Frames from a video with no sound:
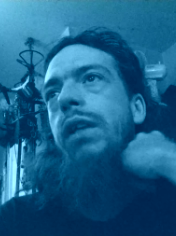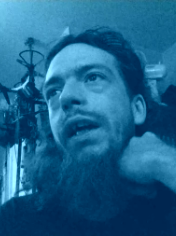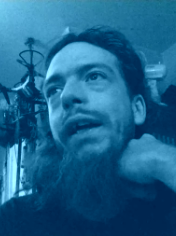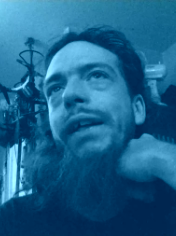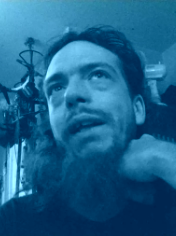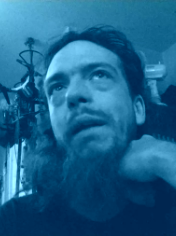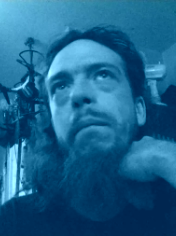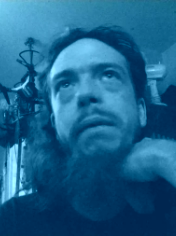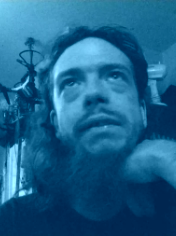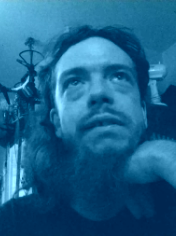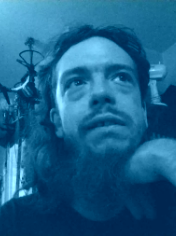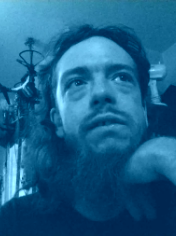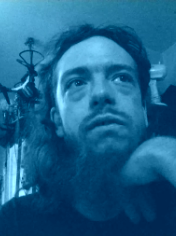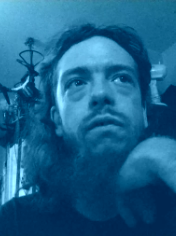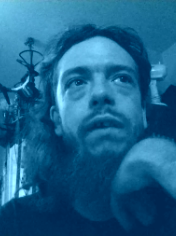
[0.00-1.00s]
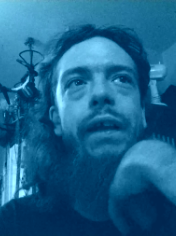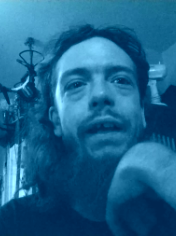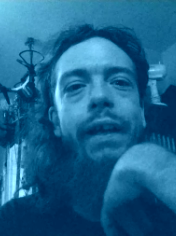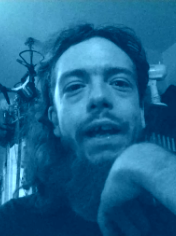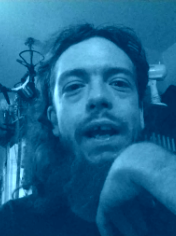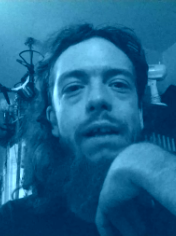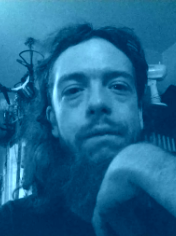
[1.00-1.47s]
And I missed the store to get
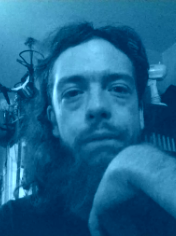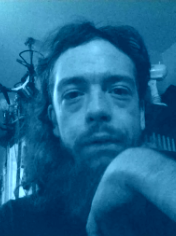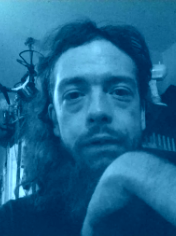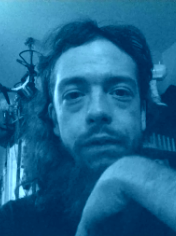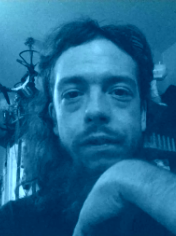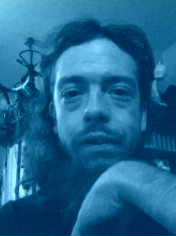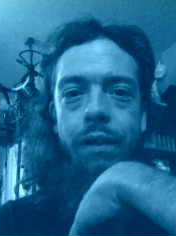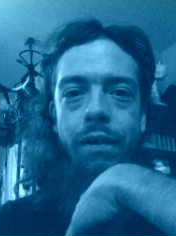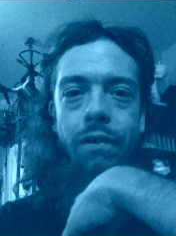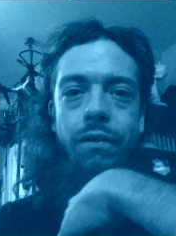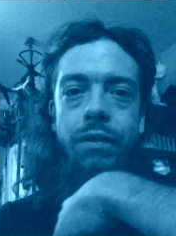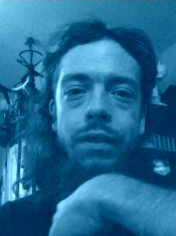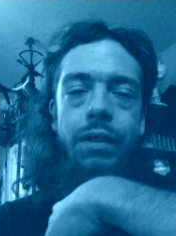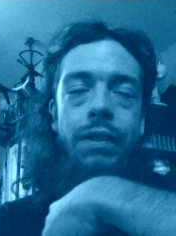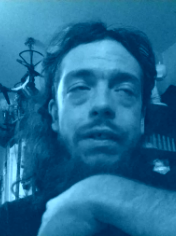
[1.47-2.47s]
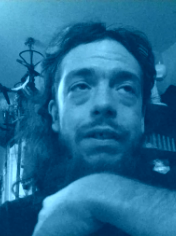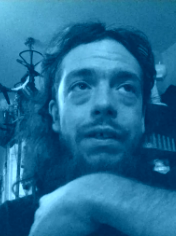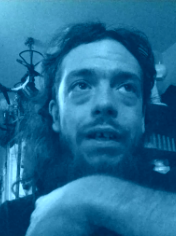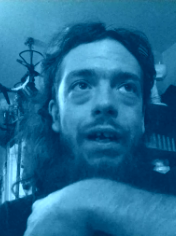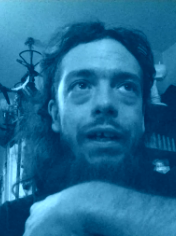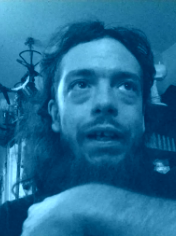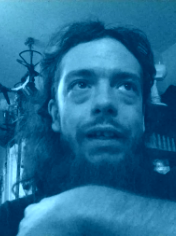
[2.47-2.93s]
cat food, so
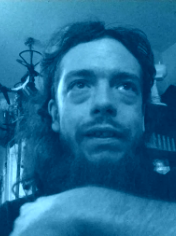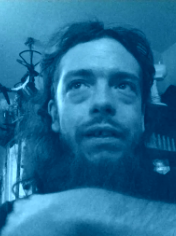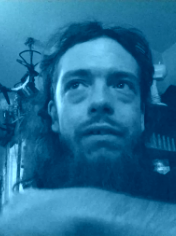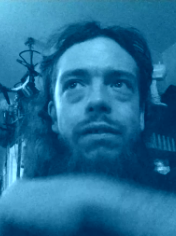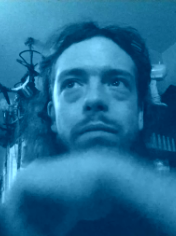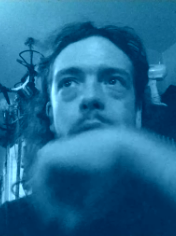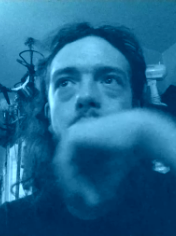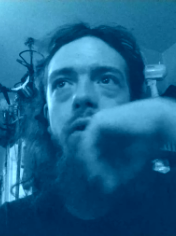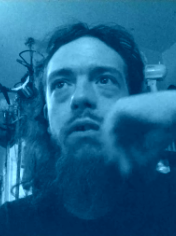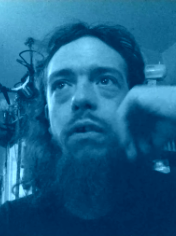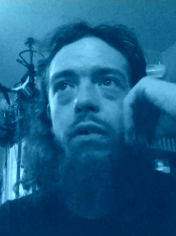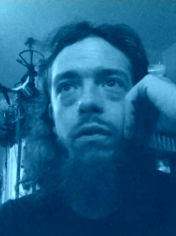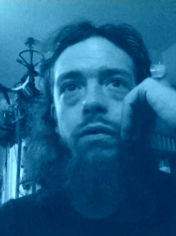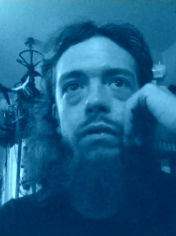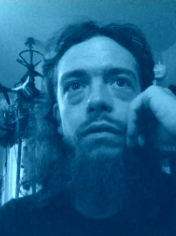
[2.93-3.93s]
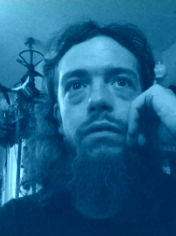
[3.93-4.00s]
I'm going to have to go tomorrow.